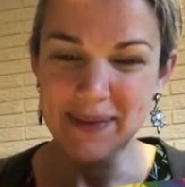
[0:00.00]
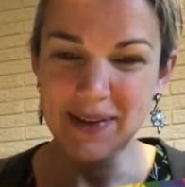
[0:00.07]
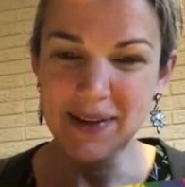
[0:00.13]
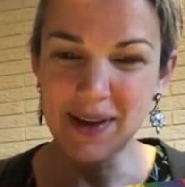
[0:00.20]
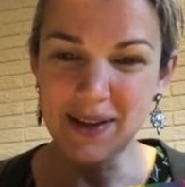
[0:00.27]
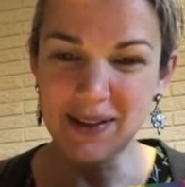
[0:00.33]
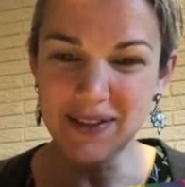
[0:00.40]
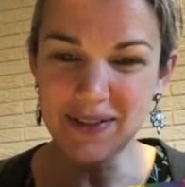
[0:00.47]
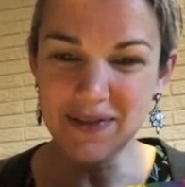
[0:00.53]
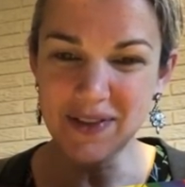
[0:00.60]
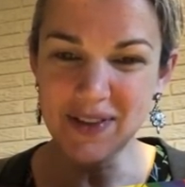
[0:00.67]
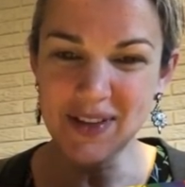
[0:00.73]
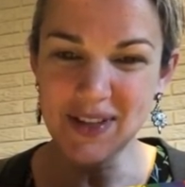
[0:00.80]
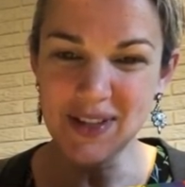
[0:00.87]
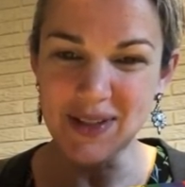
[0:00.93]

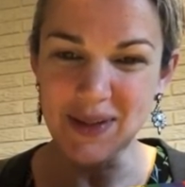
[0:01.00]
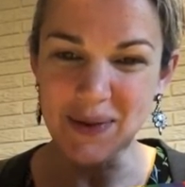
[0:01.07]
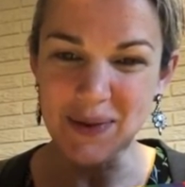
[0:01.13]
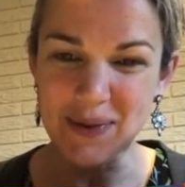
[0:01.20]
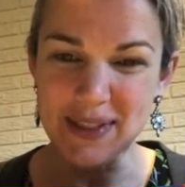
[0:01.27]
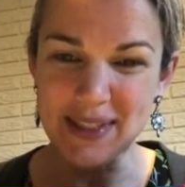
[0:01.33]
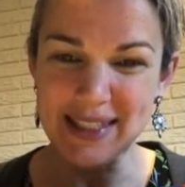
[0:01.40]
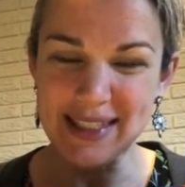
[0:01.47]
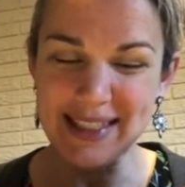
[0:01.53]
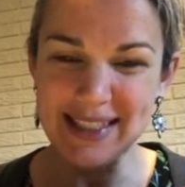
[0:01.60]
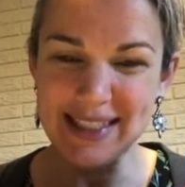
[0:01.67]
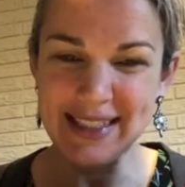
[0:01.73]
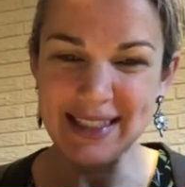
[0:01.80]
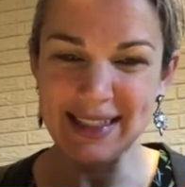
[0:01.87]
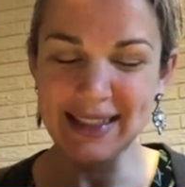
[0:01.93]
Colorful shoes.
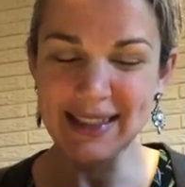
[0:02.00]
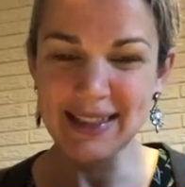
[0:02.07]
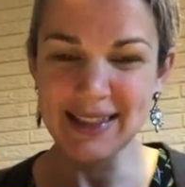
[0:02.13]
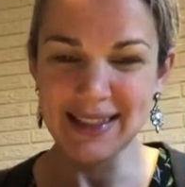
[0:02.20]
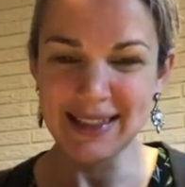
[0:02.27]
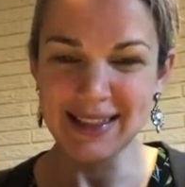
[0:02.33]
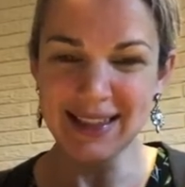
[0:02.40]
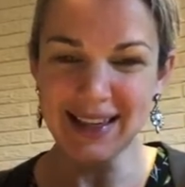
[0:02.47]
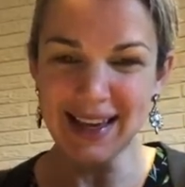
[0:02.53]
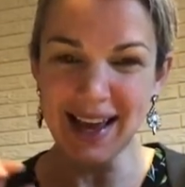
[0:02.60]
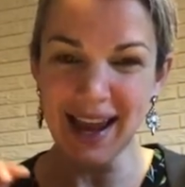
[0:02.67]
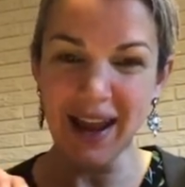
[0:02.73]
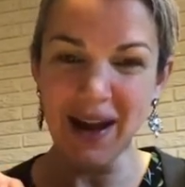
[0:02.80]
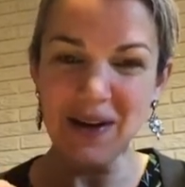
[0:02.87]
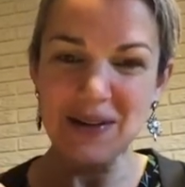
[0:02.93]

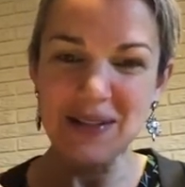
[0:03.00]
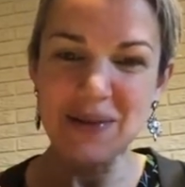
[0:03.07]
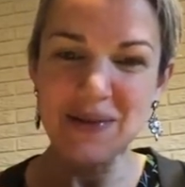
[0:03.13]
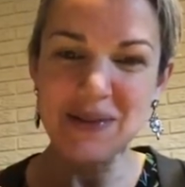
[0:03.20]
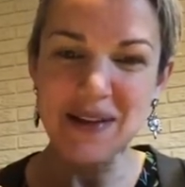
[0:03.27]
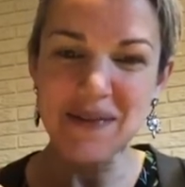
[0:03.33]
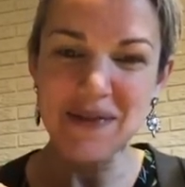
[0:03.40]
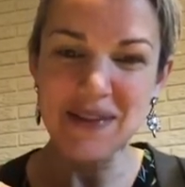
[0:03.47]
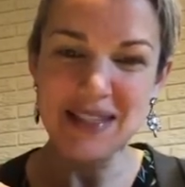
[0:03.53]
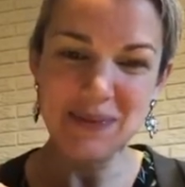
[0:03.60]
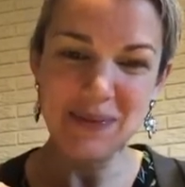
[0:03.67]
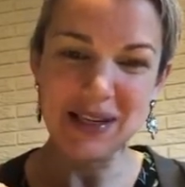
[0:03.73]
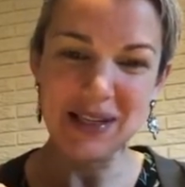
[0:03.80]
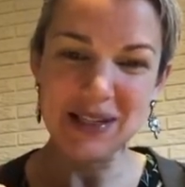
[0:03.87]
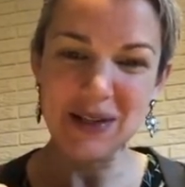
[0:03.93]
I also love this
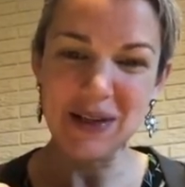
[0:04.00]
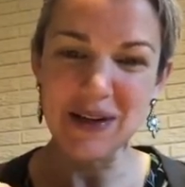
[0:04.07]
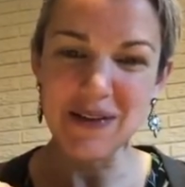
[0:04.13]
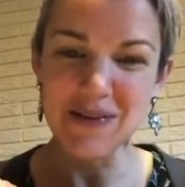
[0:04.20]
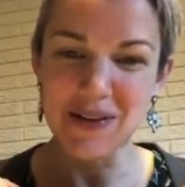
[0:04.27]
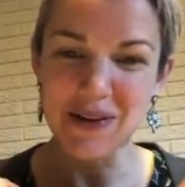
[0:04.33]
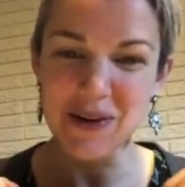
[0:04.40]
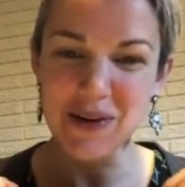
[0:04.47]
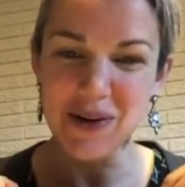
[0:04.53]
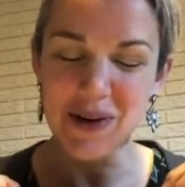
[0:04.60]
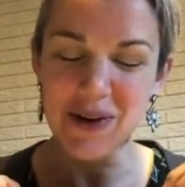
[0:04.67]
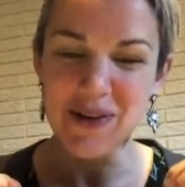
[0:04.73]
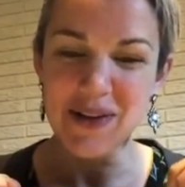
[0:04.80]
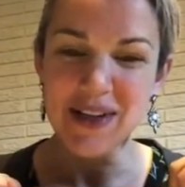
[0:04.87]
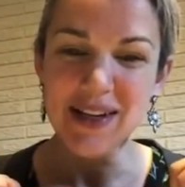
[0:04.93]
picture of the
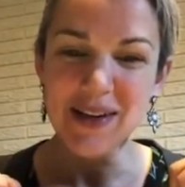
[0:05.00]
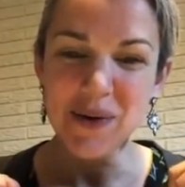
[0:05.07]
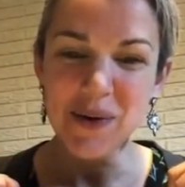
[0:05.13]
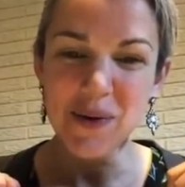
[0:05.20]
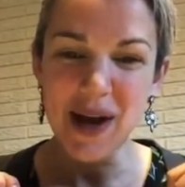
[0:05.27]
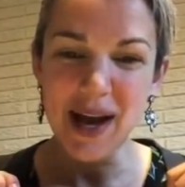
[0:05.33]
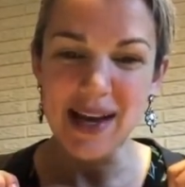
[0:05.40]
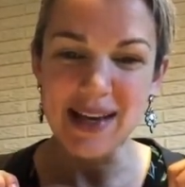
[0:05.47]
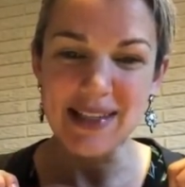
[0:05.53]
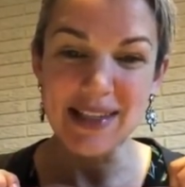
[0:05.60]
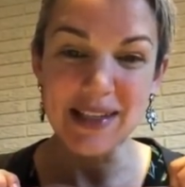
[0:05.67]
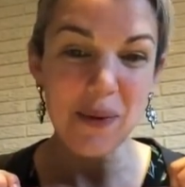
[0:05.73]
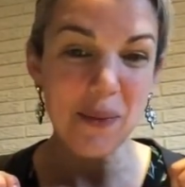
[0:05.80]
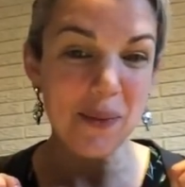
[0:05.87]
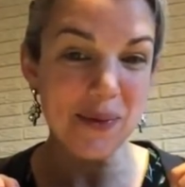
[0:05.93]
girl who has
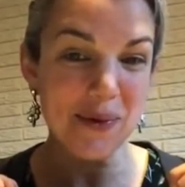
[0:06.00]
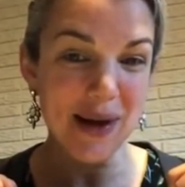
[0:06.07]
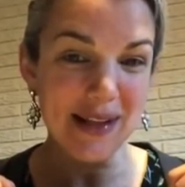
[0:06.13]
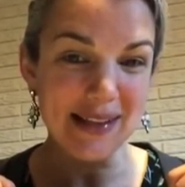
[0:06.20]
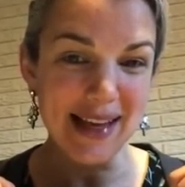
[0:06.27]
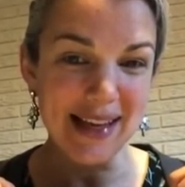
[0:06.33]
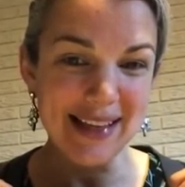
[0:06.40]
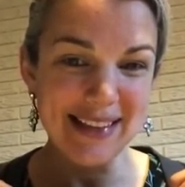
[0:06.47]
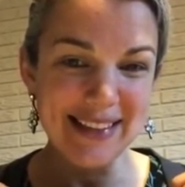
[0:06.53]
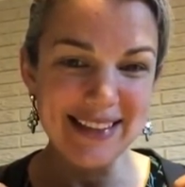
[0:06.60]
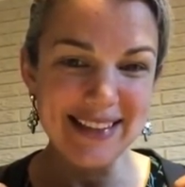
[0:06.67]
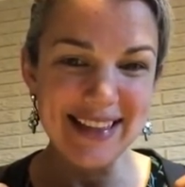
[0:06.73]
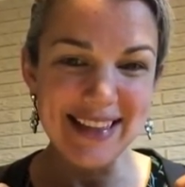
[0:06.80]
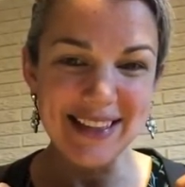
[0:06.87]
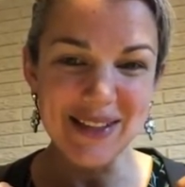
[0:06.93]
an umbrella
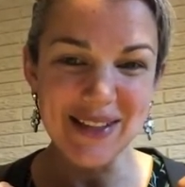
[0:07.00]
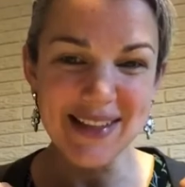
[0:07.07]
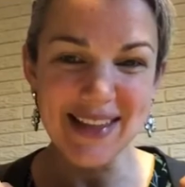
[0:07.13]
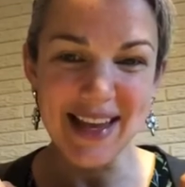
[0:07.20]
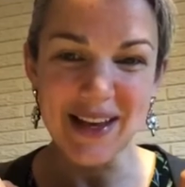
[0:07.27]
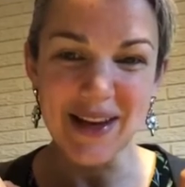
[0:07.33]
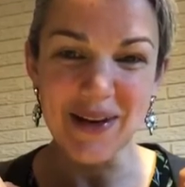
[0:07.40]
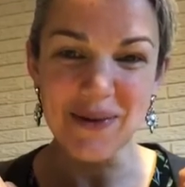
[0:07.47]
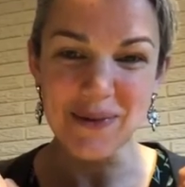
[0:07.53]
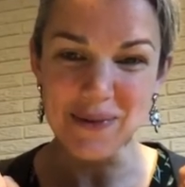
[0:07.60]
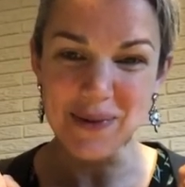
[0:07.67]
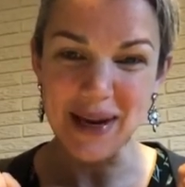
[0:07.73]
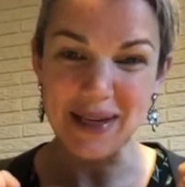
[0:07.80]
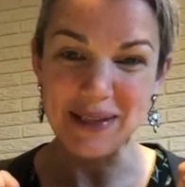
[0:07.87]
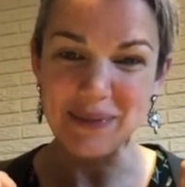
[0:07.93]
that looks like a
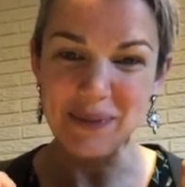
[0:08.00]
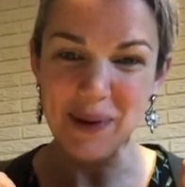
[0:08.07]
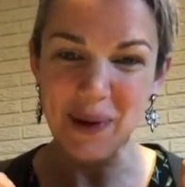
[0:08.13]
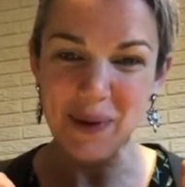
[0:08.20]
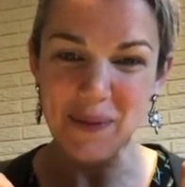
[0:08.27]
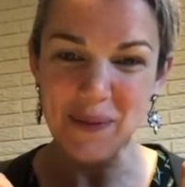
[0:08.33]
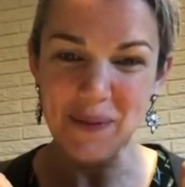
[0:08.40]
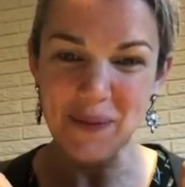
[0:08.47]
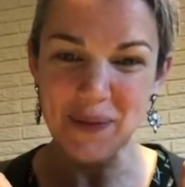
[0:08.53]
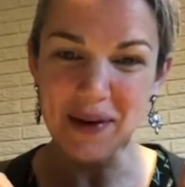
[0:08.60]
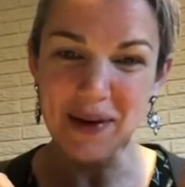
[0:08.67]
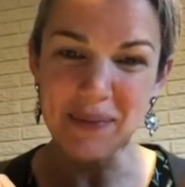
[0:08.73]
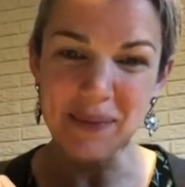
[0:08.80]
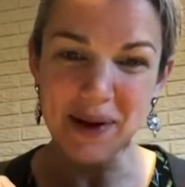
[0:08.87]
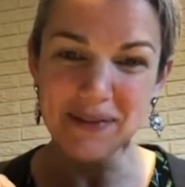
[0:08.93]
rainbow
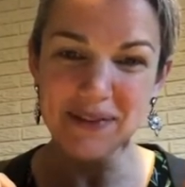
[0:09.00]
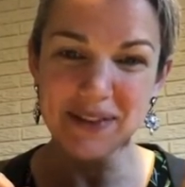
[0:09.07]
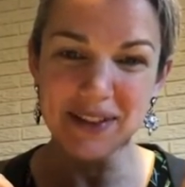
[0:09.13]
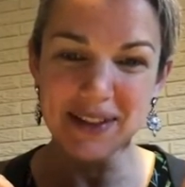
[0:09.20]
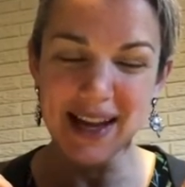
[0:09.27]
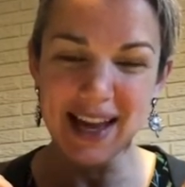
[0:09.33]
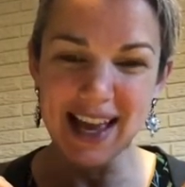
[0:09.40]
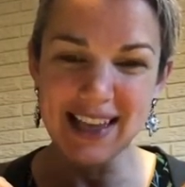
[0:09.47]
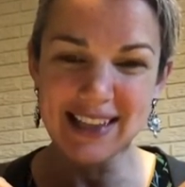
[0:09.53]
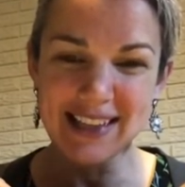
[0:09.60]
above her head.